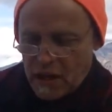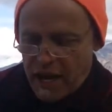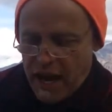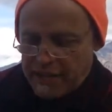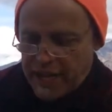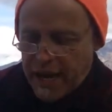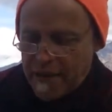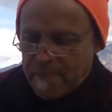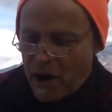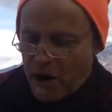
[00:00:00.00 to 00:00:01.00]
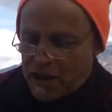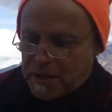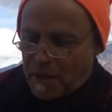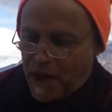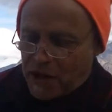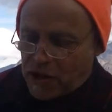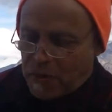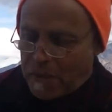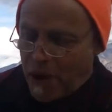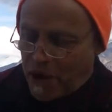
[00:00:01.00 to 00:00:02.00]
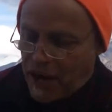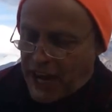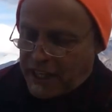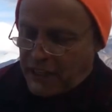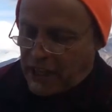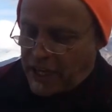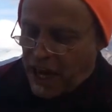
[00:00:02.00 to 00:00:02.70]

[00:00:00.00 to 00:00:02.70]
Has any empire, aspiring superpower not declined,